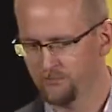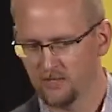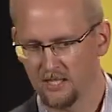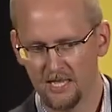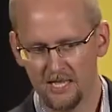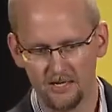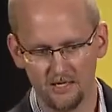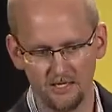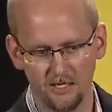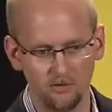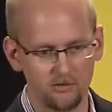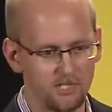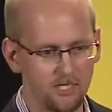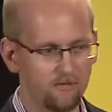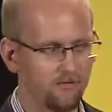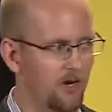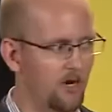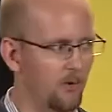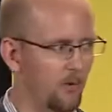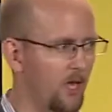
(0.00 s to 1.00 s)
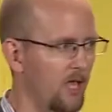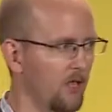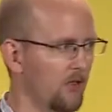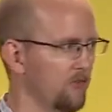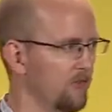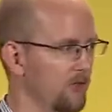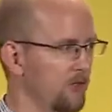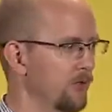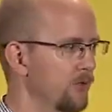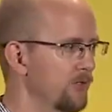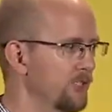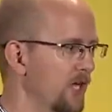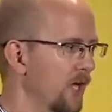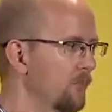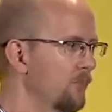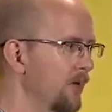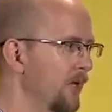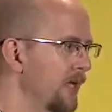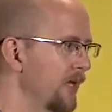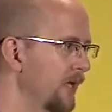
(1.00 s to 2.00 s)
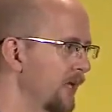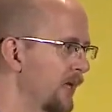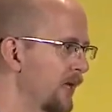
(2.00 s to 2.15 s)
And did very well. It's a huge company.